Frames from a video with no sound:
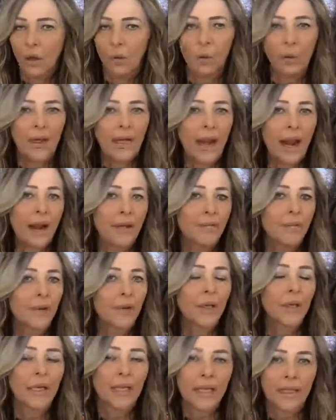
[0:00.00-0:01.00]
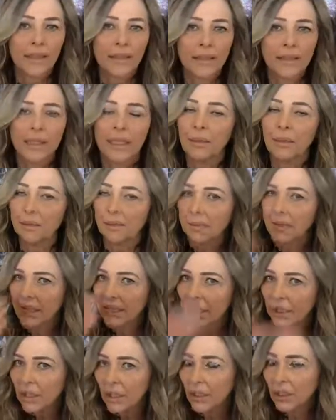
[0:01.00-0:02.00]
Whatever is
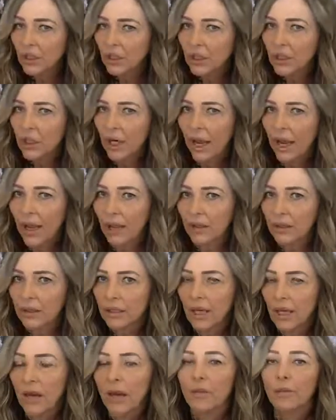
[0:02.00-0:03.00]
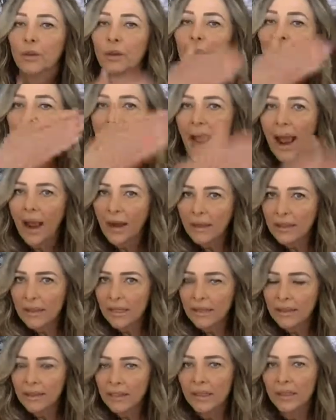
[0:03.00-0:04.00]
impeding your child from
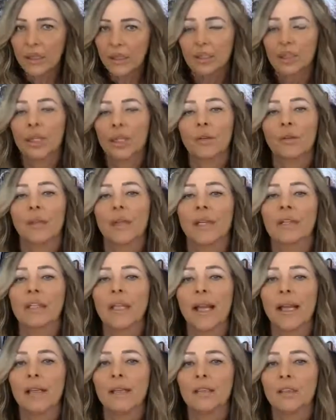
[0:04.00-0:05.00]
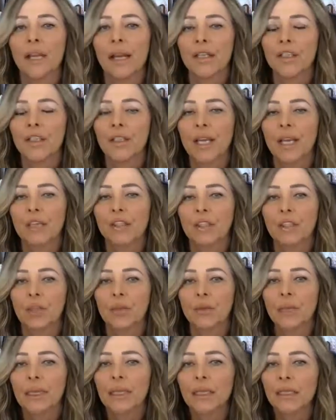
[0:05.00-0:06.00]
accessing the general education
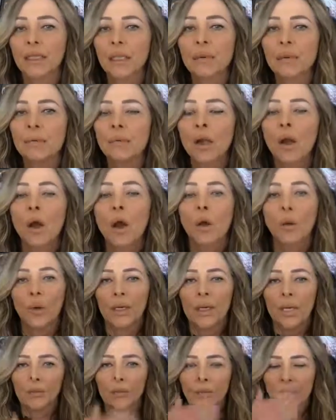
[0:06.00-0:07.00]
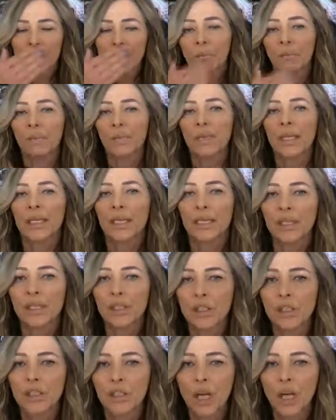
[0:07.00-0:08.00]
curriculum, whatever is
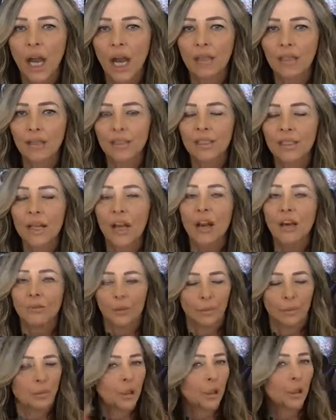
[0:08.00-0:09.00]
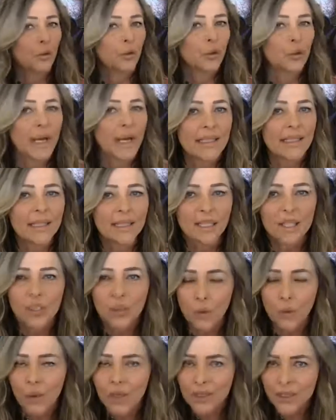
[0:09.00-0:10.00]
impeding your child from progressing
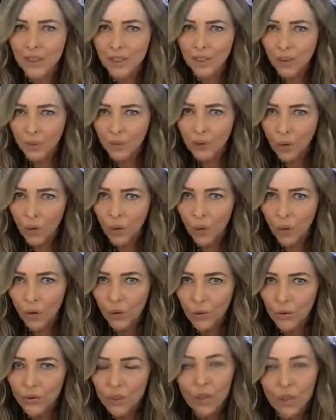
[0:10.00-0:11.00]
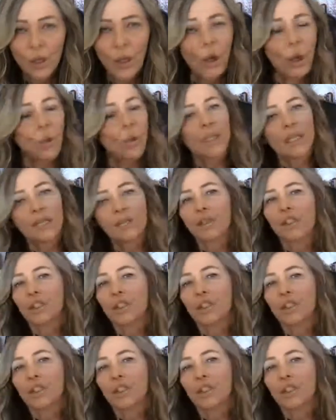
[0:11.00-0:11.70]
towards their goals, whatever is